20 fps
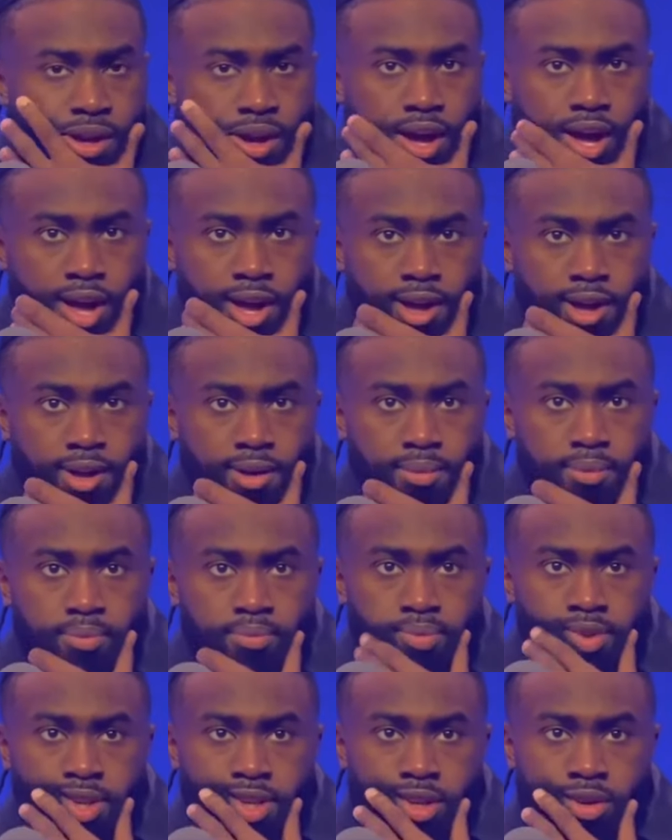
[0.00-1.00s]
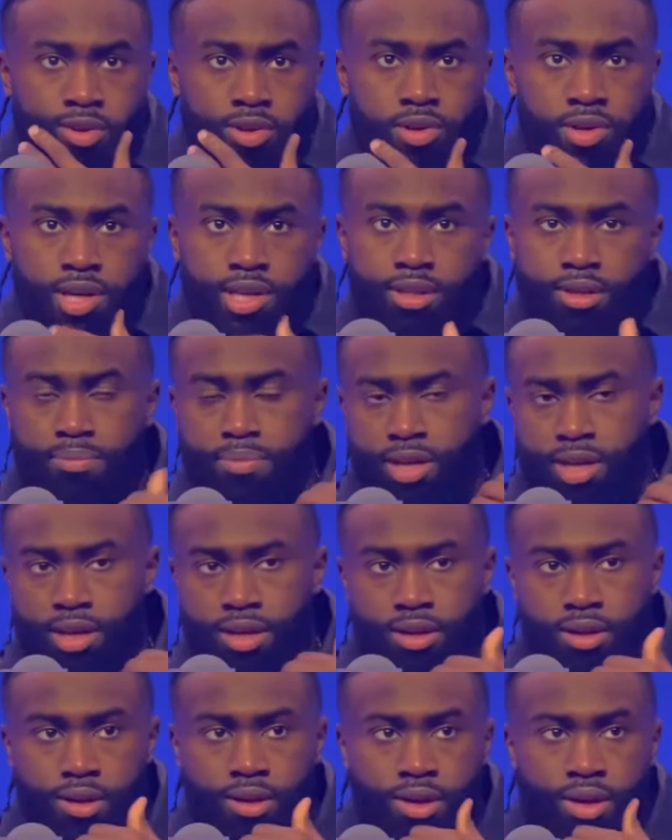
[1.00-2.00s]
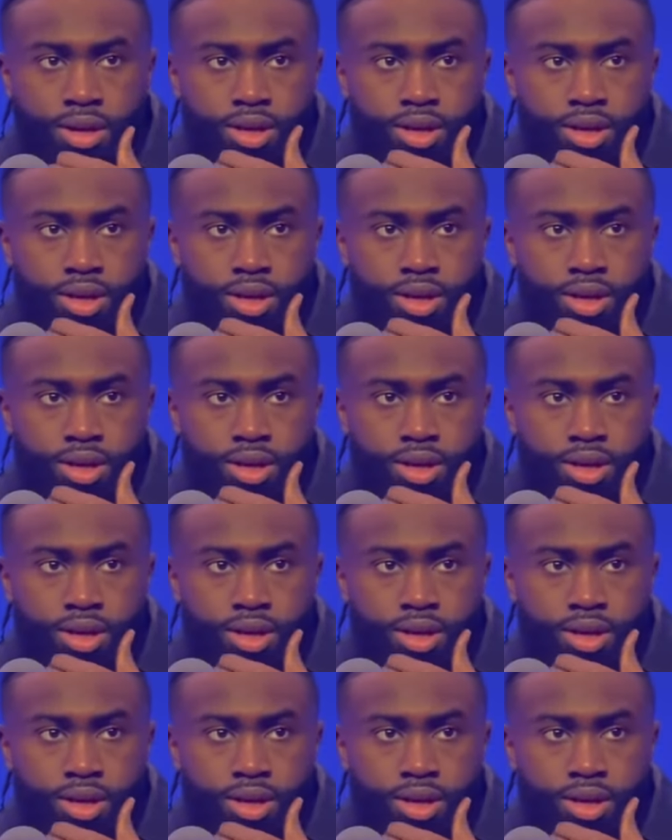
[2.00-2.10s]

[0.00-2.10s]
um, you know, hit the midi